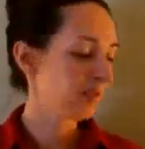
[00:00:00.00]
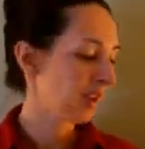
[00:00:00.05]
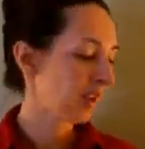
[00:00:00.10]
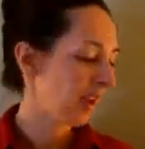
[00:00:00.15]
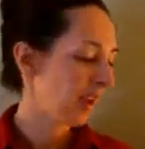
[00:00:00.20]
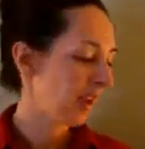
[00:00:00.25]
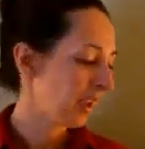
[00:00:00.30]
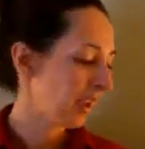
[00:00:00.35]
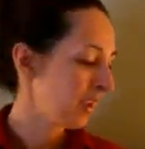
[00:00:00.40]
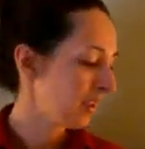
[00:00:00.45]

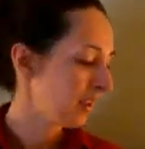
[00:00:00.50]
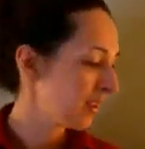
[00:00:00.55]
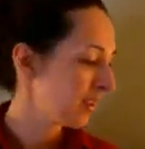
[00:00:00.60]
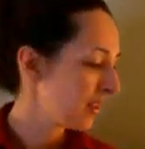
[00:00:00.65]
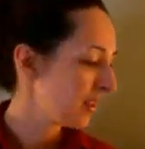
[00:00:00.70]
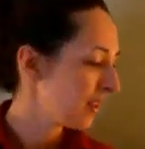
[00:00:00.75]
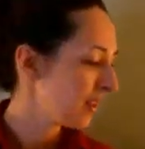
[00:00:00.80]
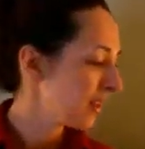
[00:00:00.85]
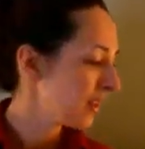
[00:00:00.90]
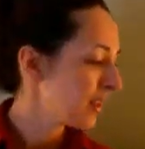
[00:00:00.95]
Okay,
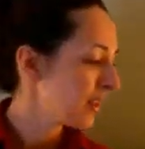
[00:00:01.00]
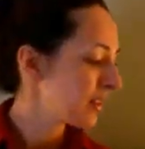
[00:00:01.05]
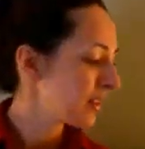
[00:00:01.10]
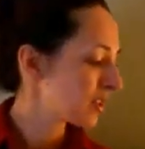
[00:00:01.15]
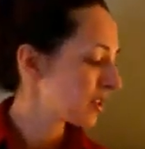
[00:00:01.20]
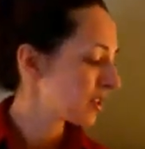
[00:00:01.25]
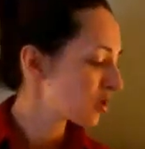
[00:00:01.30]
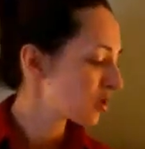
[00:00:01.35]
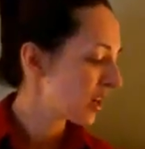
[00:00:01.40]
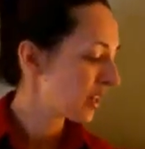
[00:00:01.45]

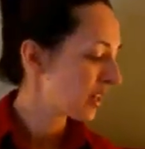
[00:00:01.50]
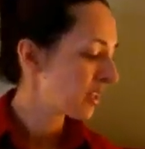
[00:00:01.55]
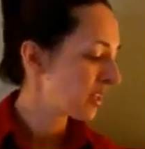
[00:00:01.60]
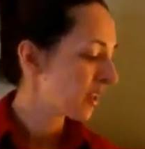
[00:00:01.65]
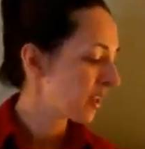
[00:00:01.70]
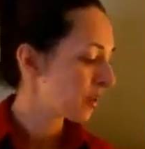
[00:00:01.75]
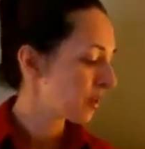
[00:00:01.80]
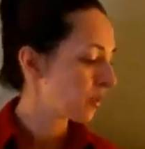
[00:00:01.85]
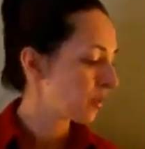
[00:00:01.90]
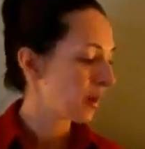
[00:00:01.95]
let's try
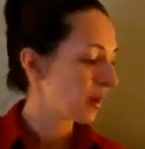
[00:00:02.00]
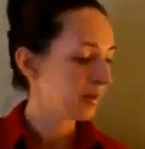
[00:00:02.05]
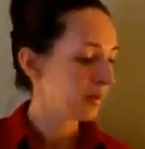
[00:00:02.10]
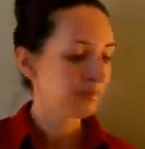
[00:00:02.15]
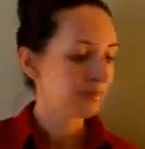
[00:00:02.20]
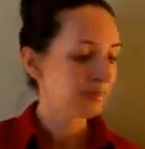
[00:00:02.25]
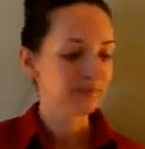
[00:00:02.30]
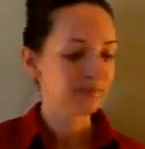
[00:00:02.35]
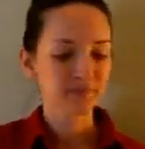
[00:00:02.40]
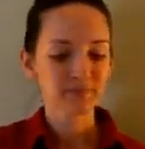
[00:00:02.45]
the other one.
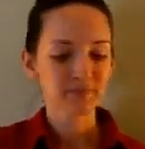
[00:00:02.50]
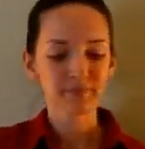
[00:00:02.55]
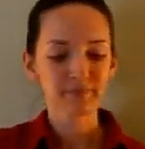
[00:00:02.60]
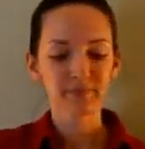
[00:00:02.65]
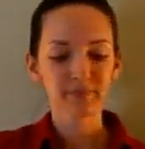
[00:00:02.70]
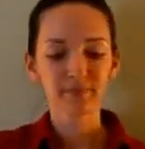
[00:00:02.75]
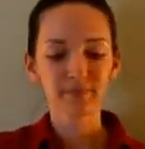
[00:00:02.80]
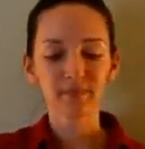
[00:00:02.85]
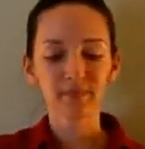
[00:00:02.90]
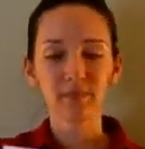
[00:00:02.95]

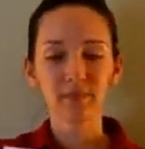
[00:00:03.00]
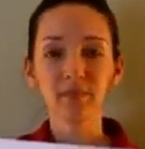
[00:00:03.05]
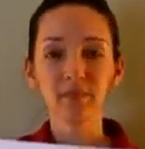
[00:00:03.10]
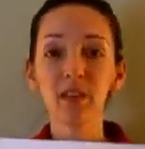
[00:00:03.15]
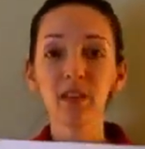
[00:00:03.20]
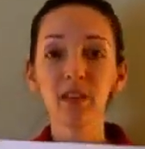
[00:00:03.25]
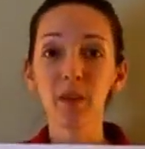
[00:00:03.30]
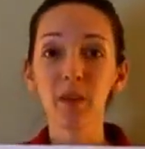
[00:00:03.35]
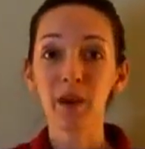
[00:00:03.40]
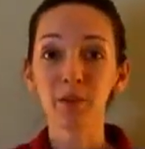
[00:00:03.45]

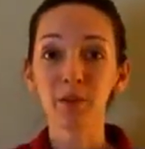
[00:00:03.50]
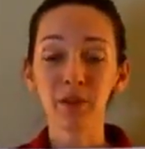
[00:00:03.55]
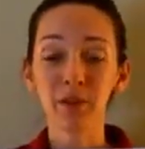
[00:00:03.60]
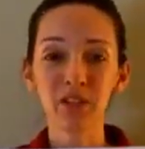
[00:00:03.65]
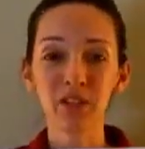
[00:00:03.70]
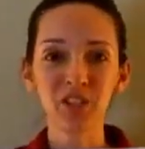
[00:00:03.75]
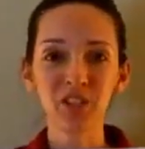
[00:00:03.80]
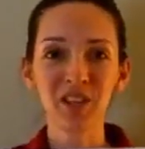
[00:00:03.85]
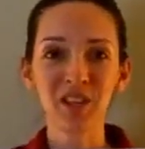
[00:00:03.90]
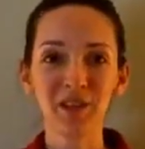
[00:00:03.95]
About
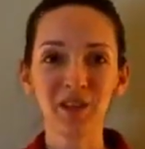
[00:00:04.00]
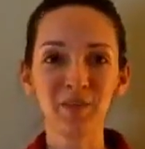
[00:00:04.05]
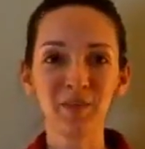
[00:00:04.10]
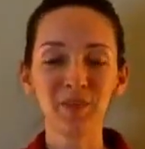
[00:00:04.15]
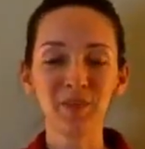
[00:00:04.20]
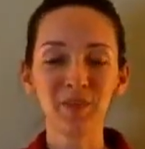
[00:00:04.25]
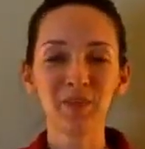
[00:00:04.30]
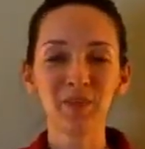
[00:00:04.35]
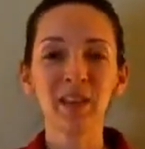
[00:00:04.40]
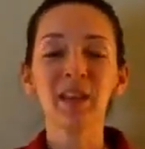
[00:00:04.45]
Russia.
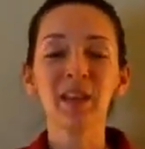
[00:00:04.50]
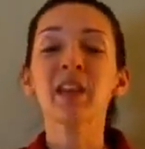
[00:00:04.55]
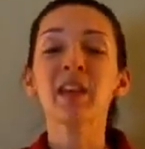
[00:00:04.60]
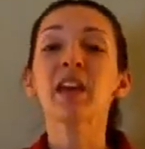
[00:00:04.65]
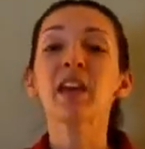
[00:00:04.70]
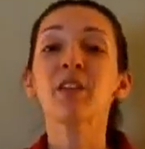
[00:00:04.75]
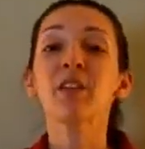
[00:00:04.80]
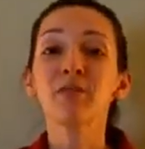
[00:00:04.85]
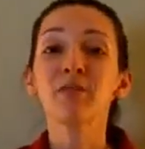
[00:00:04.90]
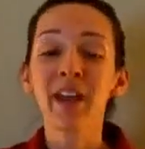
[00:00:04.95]

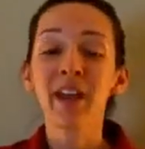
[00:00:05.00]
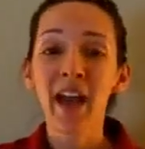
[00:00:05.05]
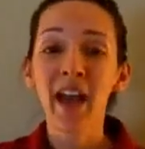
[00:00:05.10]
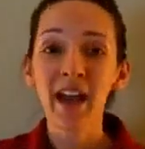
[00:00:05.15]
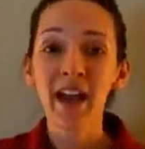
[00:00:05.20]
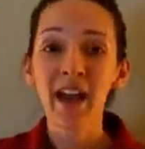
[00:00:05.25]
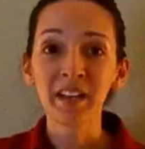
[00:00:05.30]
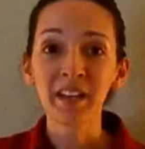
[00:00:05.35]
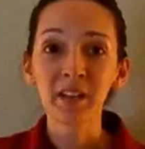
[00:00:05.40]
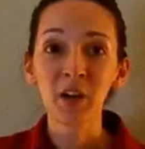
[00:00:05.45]
If I
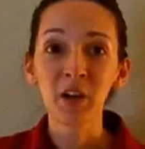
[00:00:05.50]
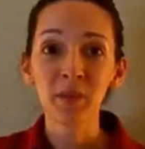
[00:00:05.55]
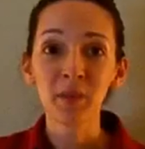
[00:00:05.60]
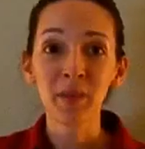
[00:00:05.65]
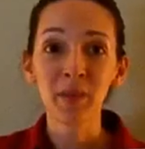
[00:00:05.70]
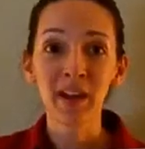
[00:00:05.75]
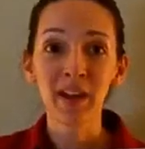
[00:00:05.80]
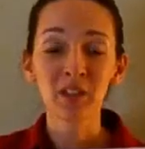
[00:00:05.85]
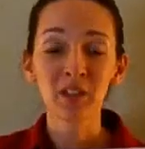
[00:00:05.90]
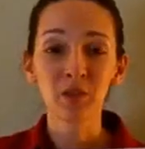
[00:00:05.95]
hadn't gone
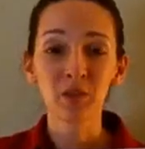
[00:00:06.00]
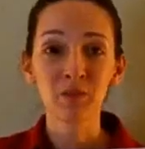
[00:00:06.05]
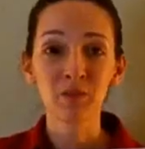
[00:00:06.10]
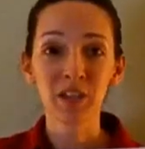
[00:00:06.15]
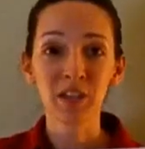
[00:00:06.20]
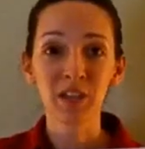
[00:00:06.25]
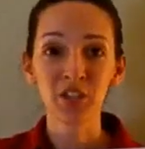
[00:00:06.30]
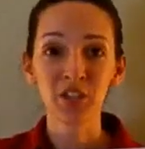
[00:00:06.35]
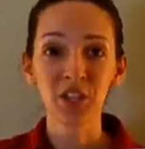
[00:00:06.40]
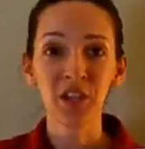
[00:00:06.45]
back to
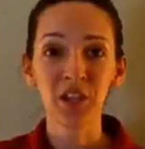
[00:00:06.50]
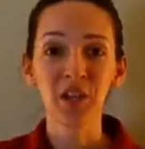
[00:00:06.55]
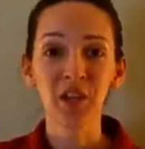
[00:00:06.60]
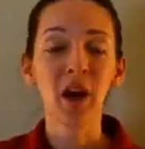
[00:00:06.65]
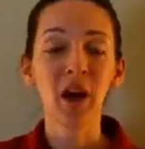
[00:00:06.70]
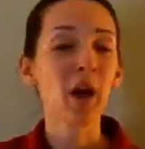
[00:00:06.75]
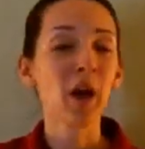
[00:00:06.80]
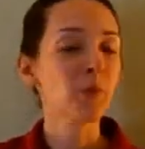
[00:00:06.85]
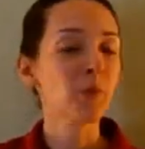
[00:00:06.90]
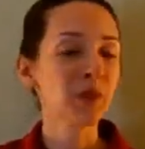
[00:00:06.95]
Russia,
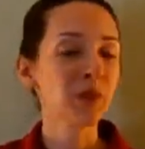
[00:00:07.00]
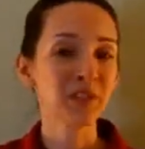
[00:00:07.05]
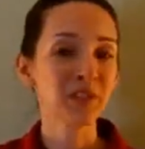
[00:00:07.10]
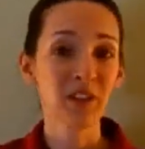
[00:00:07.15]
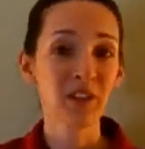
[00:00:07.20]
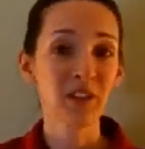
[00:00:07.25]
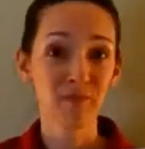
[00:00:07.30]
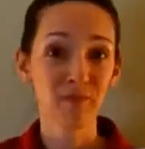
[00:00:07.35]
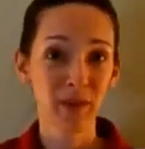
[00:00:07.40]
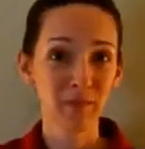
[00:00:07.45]
I
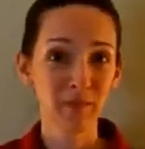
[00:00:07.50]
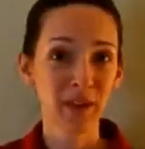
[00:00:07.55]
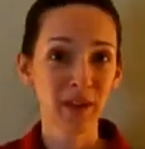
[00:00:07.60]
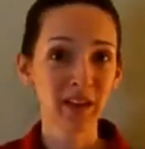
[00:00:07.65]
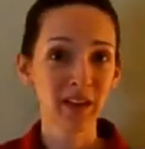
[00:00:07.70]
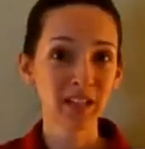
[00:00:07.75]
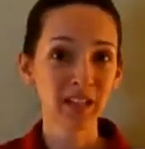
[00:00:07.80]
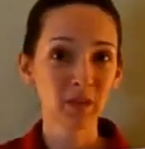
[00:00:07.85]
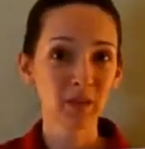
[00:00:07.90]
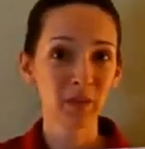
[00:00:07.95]
wouldn't have met my
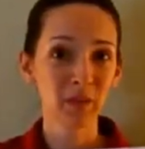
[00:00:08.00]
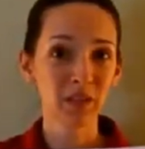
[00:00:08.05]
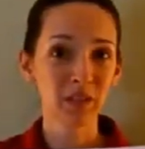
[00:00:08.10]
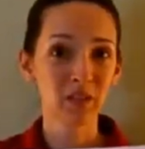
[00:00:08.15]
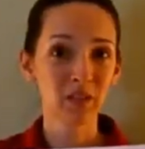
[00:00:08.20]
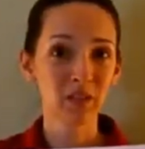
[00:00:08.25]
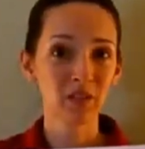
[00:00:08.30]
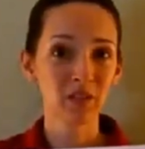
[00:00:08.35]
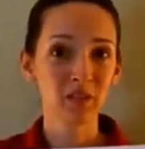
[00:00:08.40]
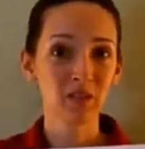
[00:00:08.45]

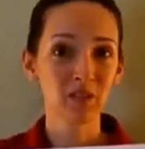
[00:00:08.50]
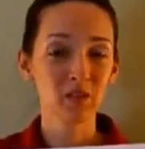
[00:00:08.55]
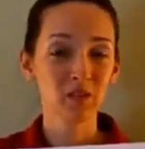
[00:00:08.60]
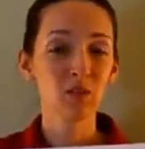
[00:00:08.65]
husband.